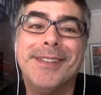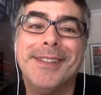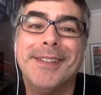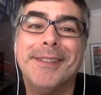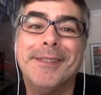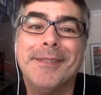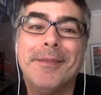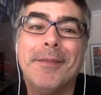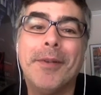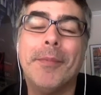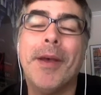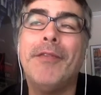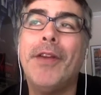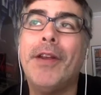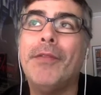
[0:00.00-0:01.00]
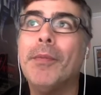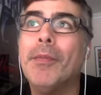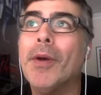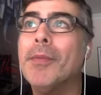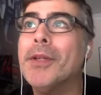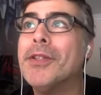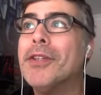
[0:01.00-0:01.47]
One of my favorite
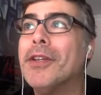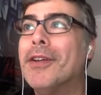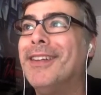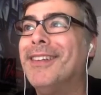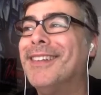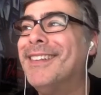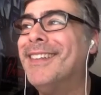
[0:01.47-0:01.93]
moments of